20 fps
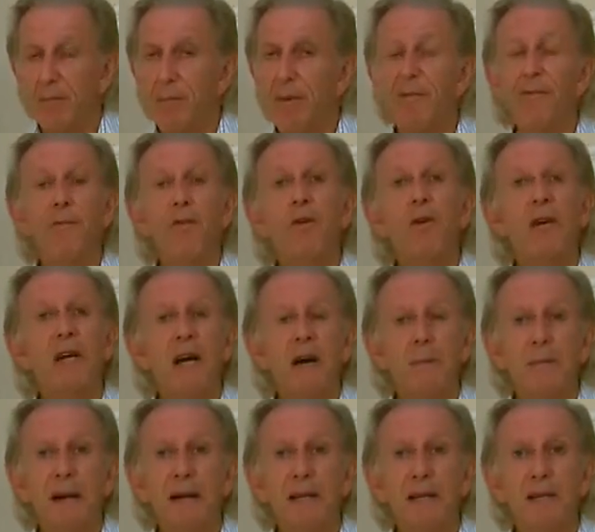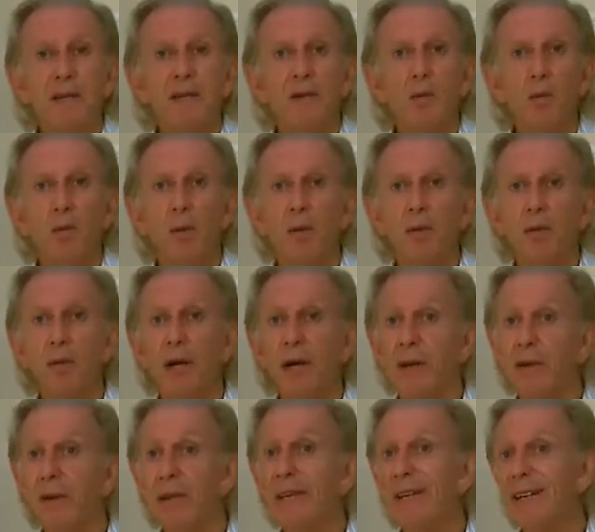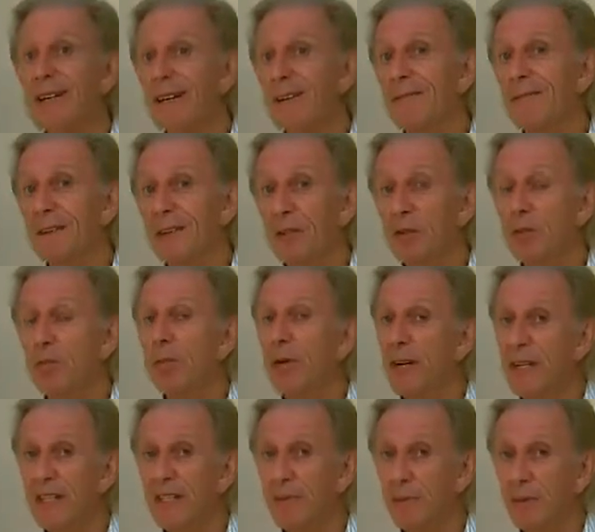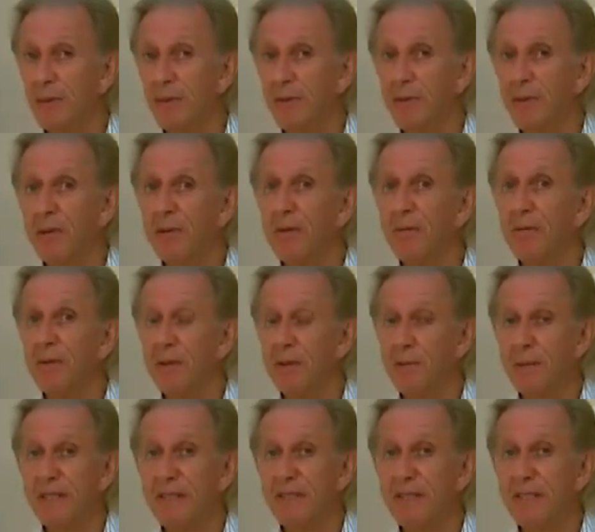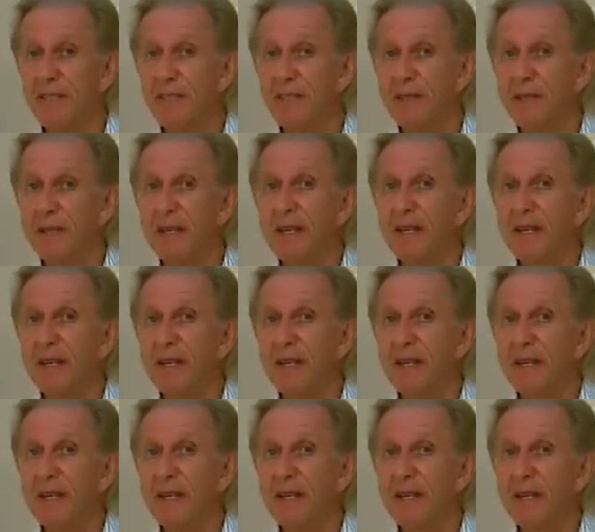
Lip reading: Before a buyer will agree a final price with you for your business,